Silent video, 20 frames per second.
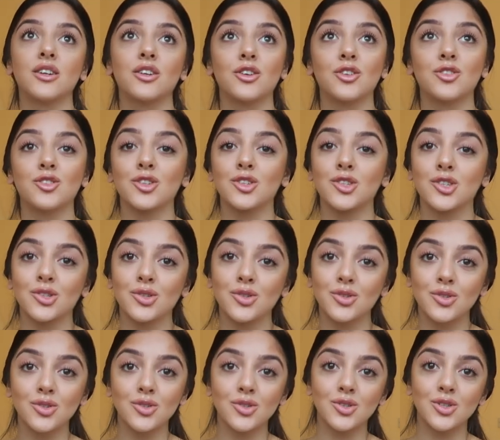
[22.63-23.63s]
go to
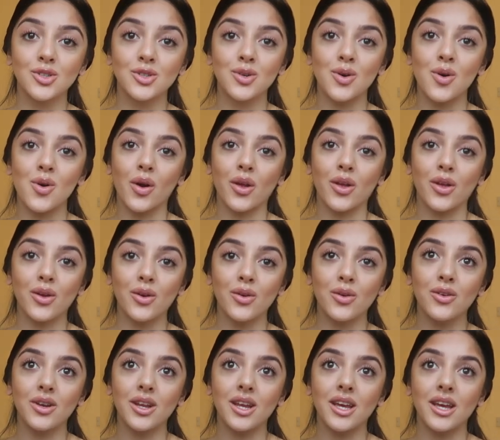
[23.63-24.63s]
school or
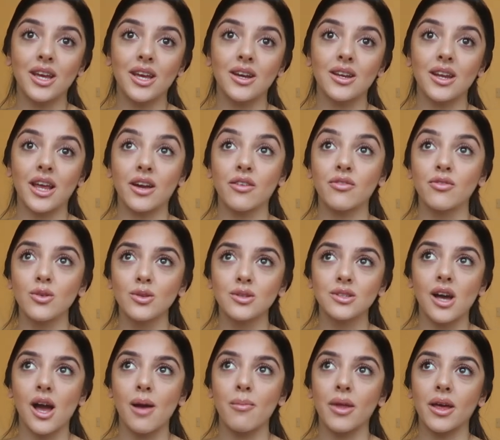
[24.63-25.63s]
uni like
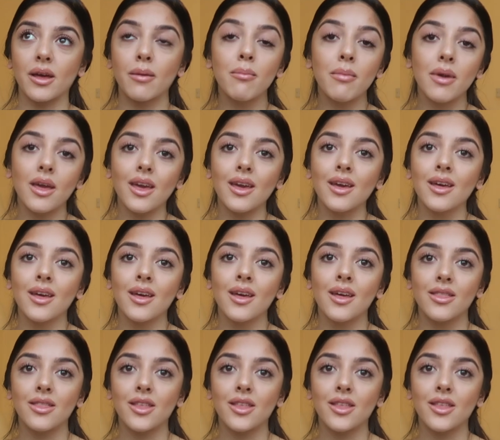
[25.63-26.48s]
full-time like me,